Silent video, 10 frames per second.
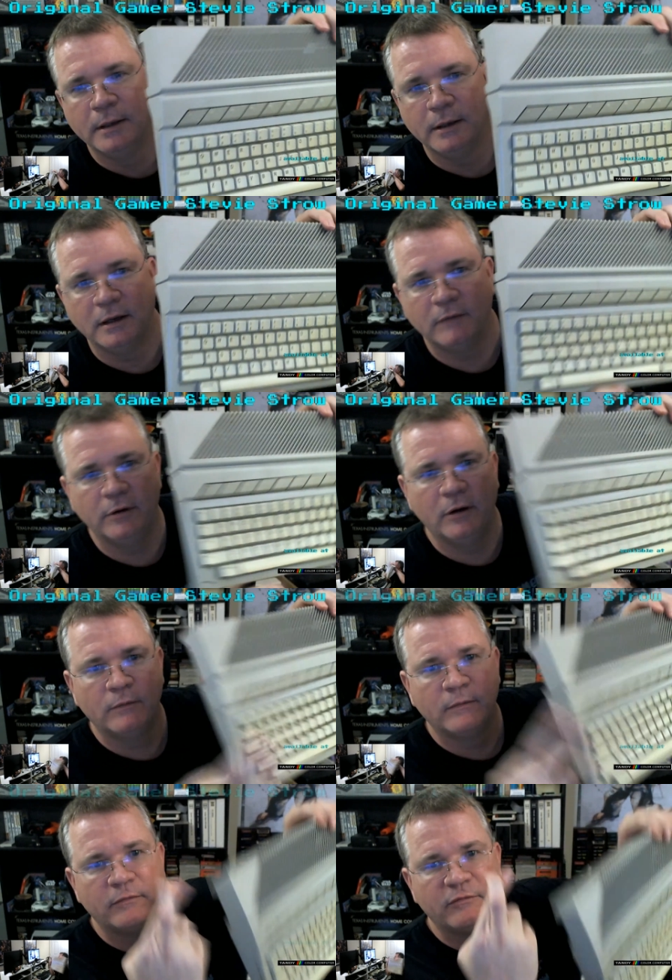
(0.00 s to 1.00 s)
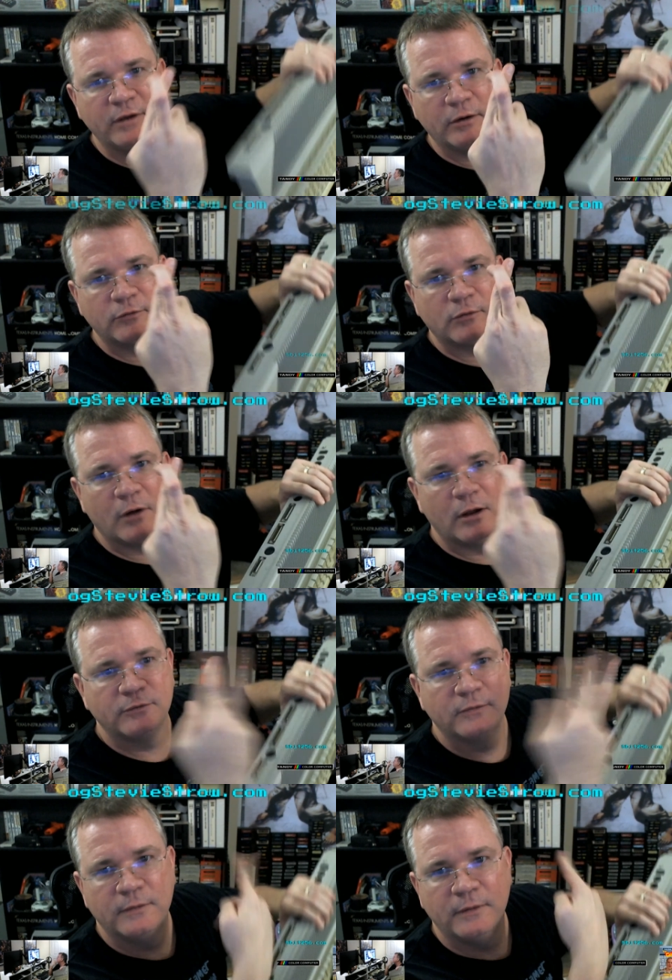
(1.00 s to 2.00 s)
You never know. Fingers
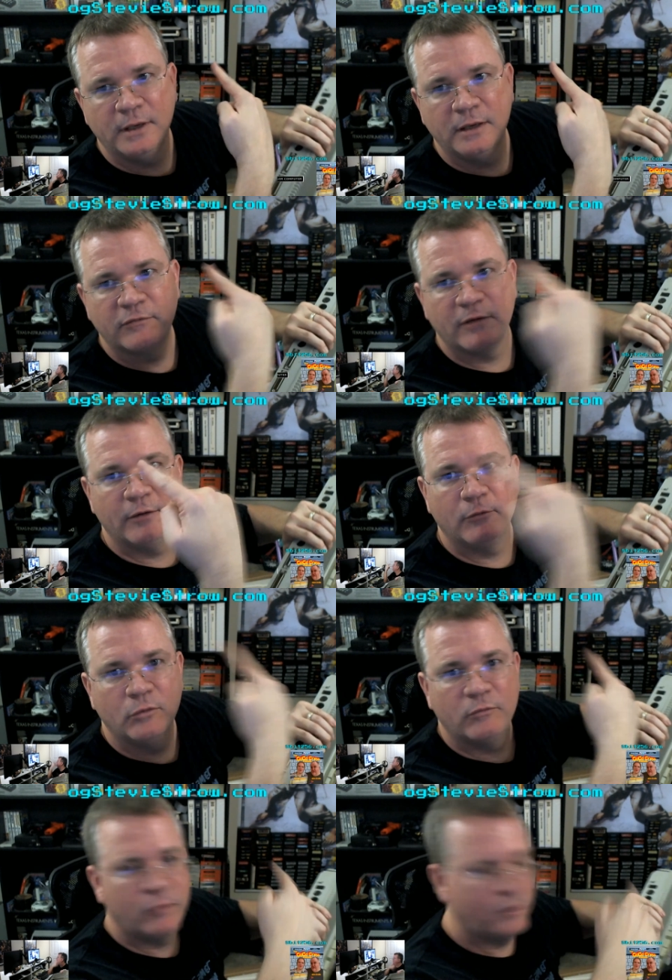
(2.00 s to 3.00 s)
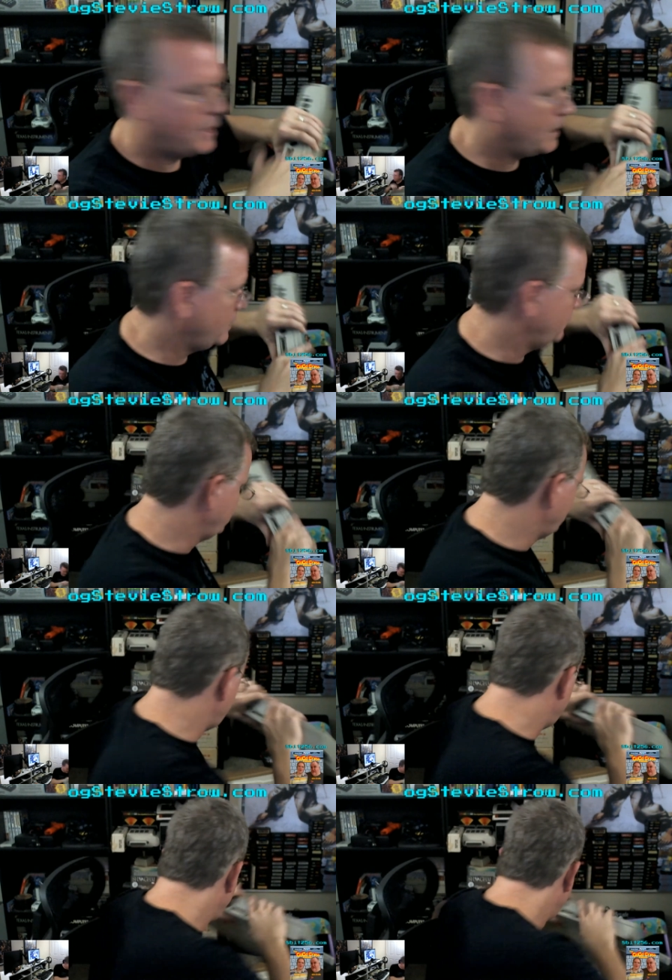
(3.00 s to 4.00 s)
crossed. Need to find room for it back here somewhere.